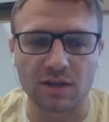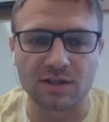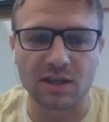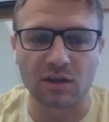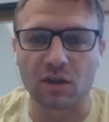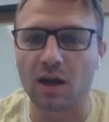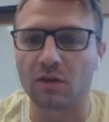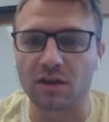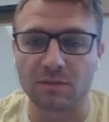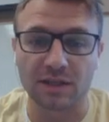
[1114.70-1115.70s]
is the
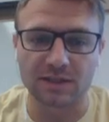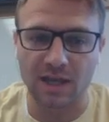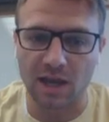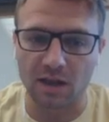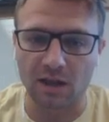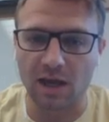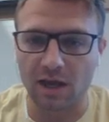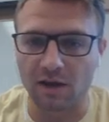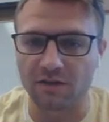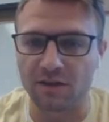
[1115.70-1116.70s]
logarithmic scale
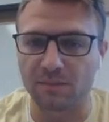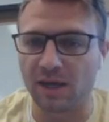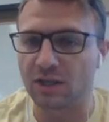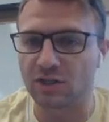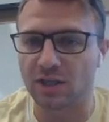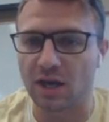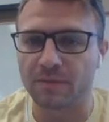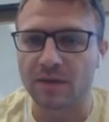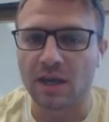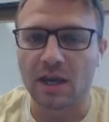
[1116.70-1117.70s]
of the pH scale.
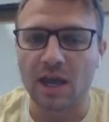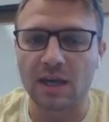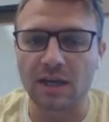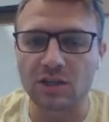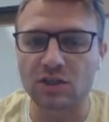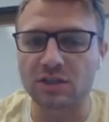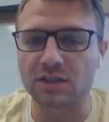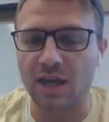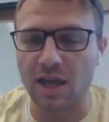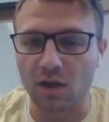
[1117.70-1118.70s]
Each
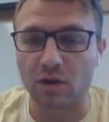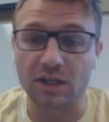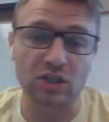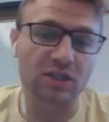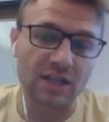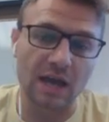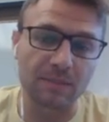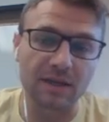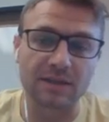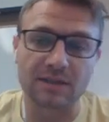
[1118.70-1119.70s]
scale or each step
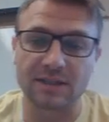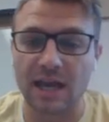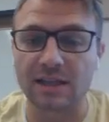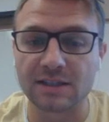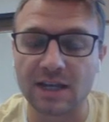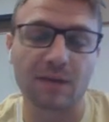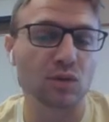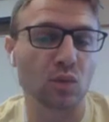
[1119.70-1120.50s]
is 10 times